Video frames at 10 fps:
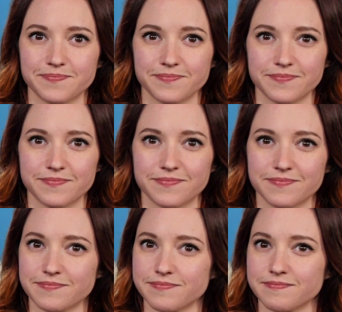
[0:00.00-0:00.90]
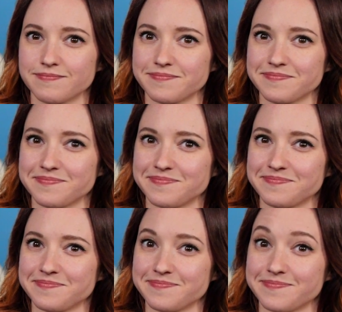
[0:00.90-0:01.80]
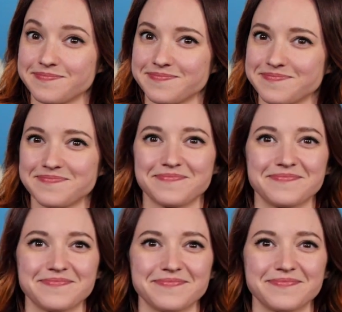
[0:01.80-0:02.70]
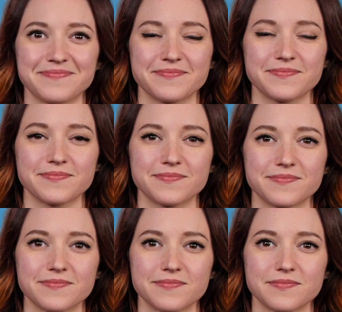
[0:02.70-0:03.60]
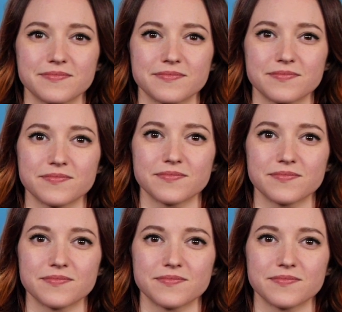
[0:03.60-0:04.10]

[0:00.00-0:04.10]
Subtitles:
[no speech]